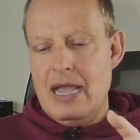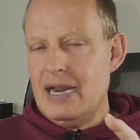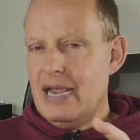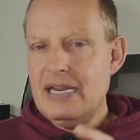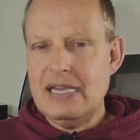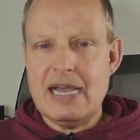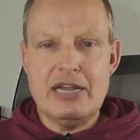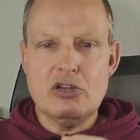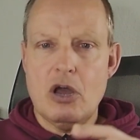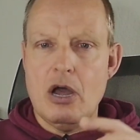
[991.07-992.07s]
any
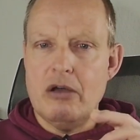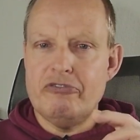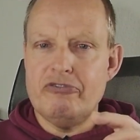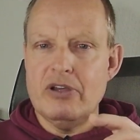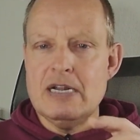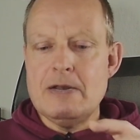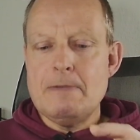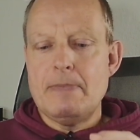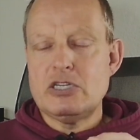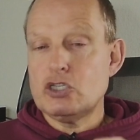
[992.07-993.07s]
kind of
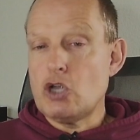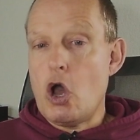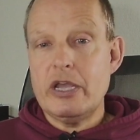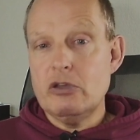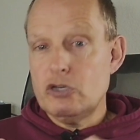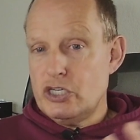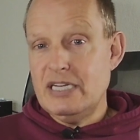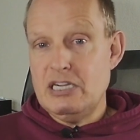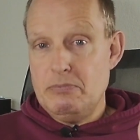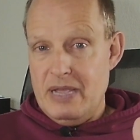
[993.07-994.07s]
stalking or
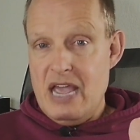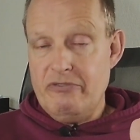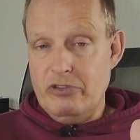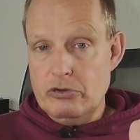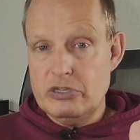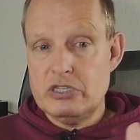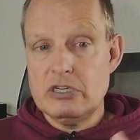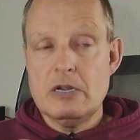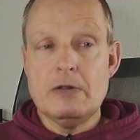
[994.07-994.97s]
chasing behaviors,